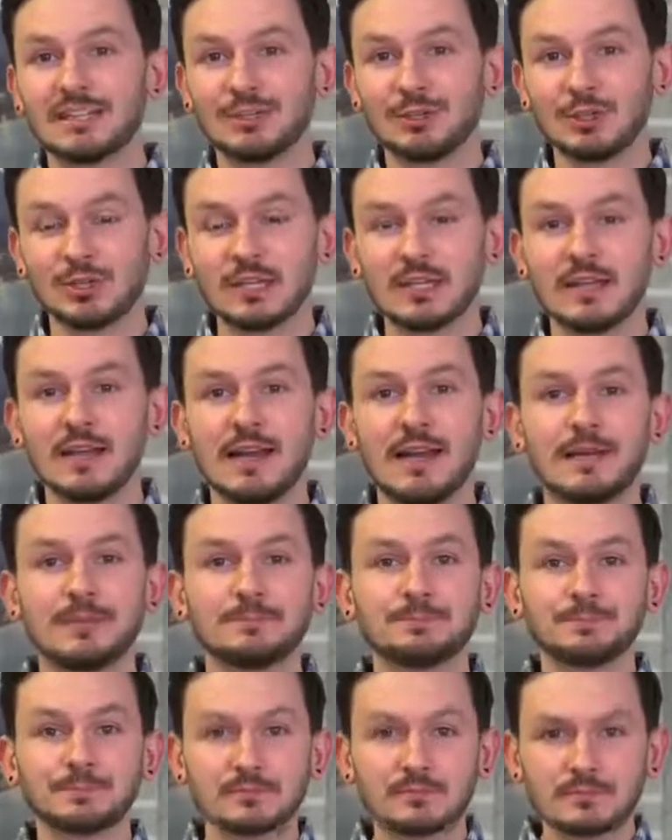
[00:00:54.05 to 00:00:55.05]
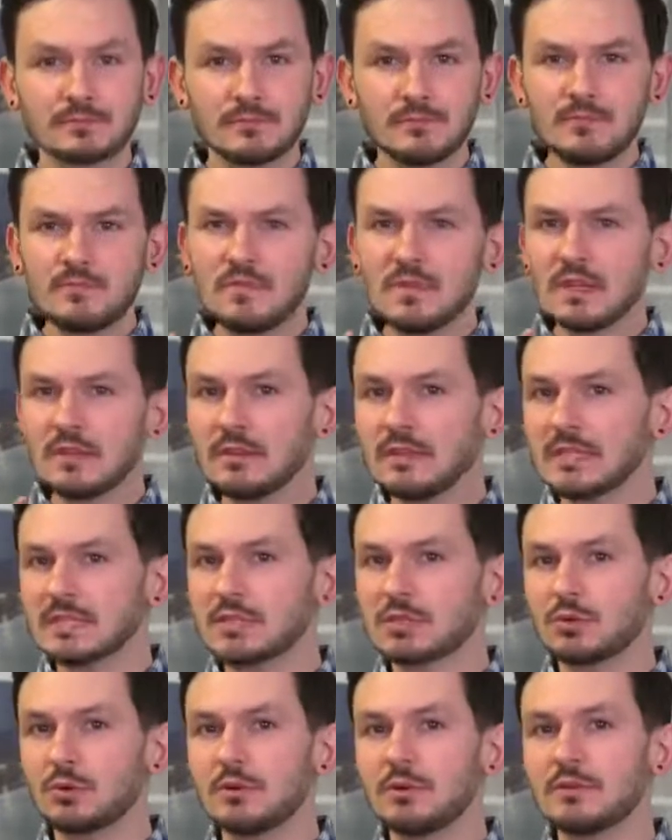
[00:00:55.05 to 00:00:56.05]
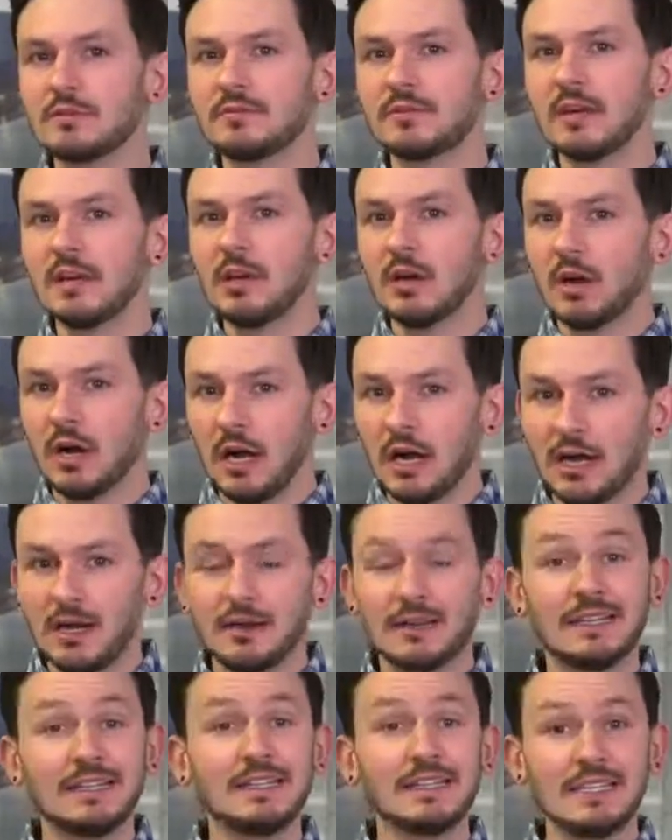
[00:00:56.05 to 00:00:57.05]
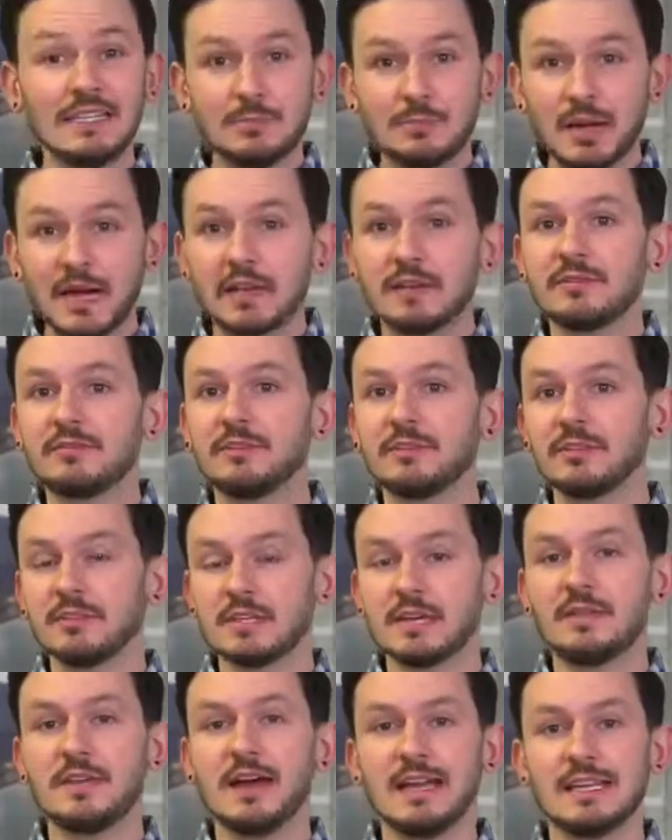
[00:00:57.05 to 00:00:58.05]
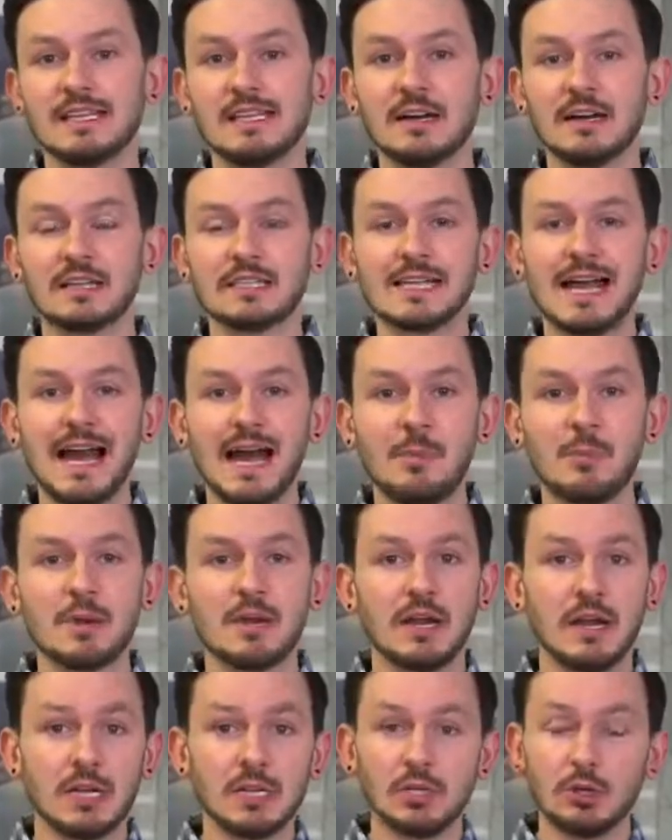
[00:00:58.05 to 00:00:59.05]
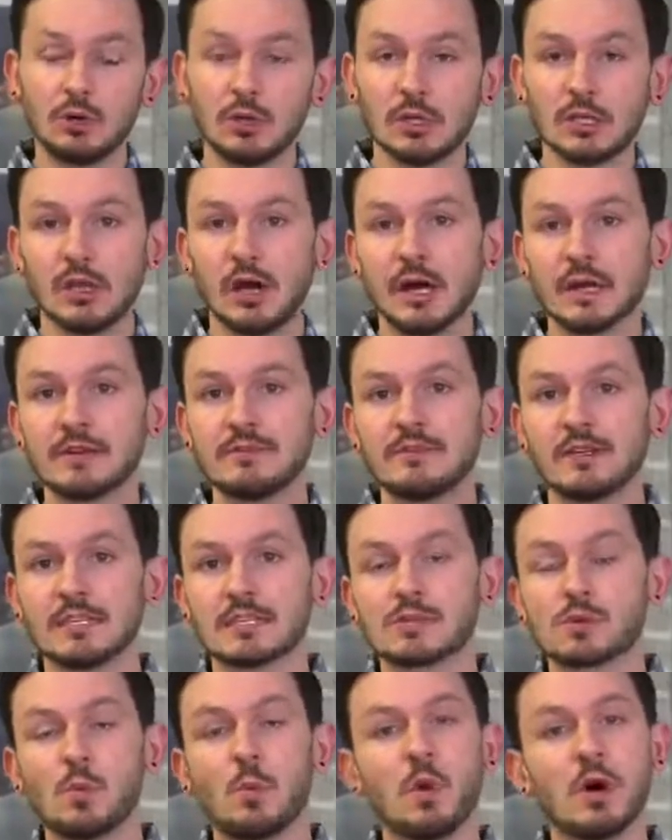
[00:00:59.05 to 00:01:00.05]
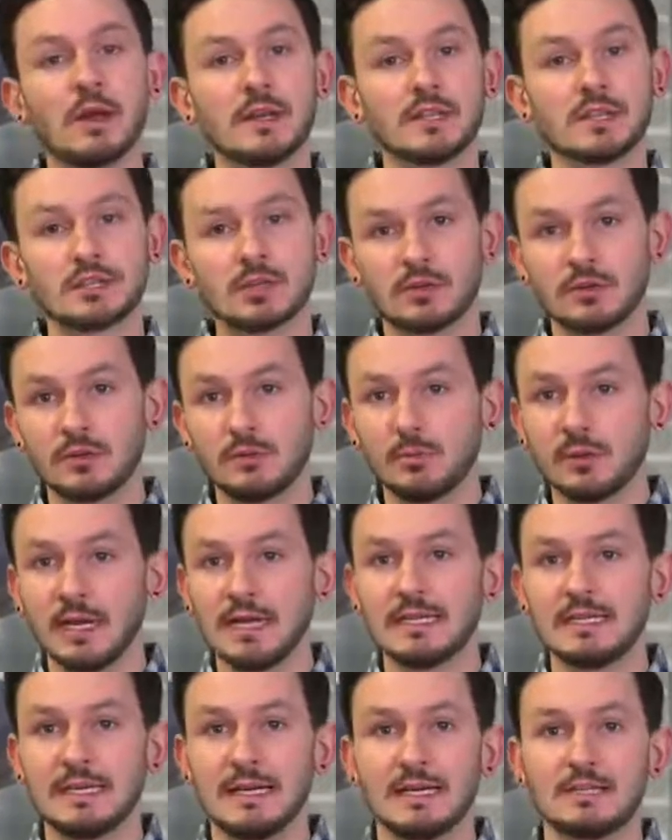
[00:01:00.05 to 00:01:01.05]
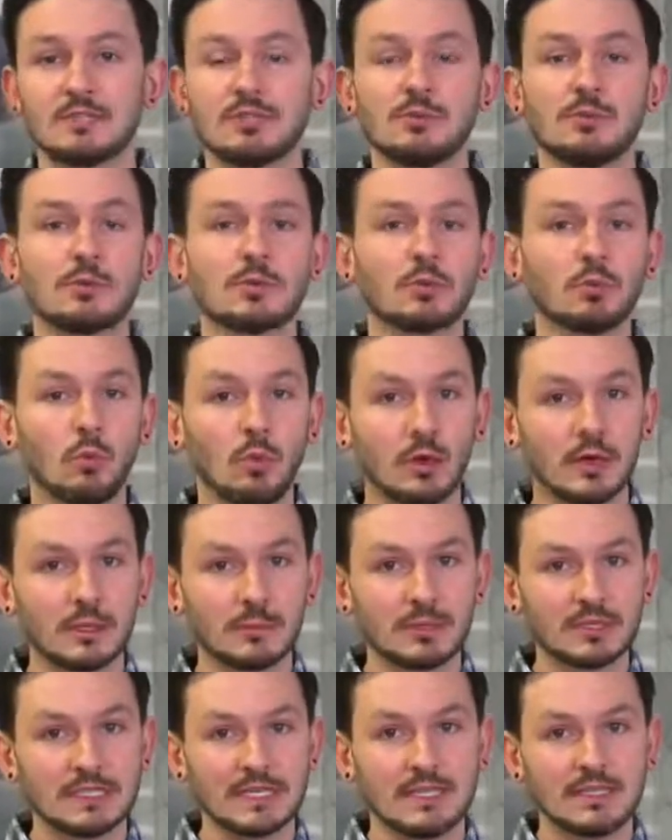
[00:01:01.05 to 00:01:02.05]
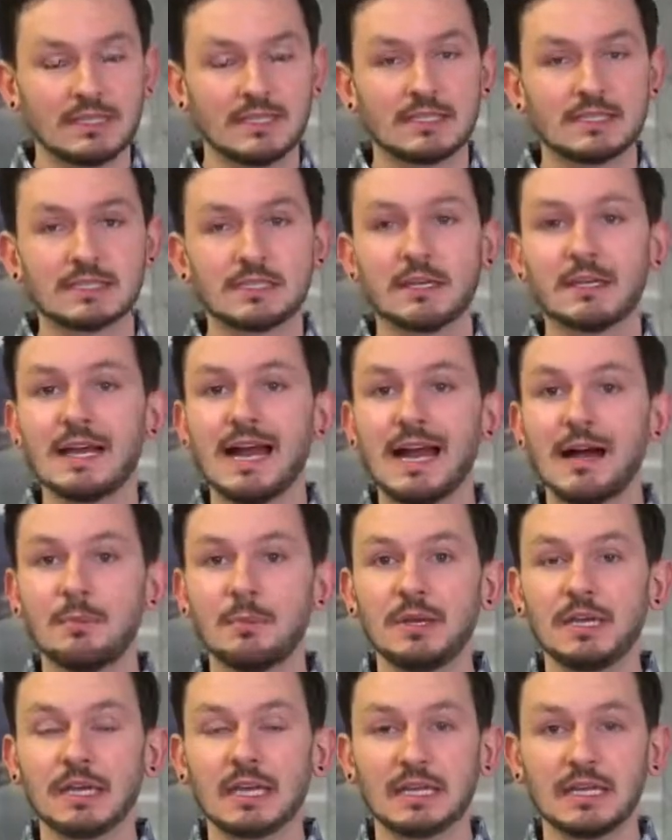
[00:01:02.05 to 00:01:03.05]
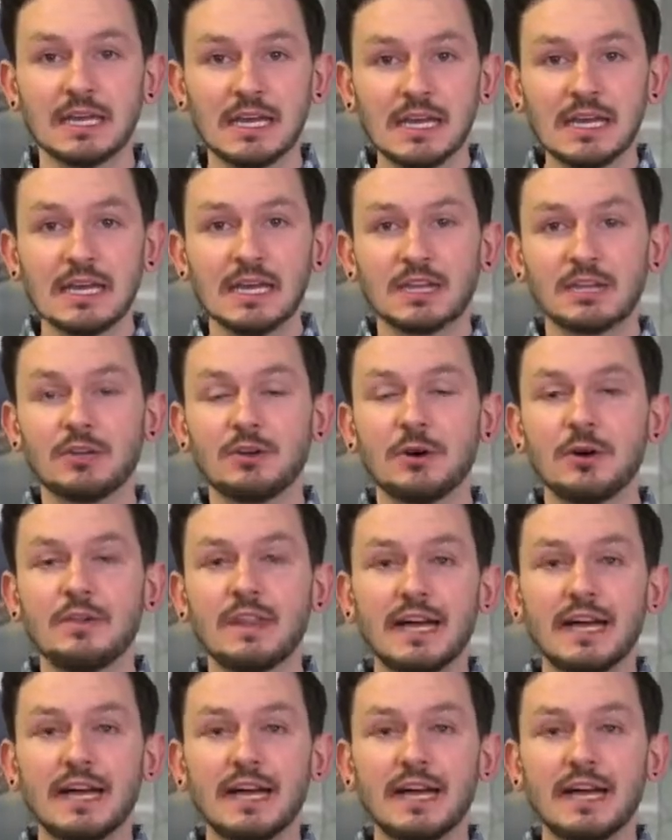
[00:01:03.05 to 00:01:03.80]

and looking at this sort of uh, elite pedophilia that does happen. I know a lot of us want to turn a blind eye to it or want to pretend that it's not happening. And, you know,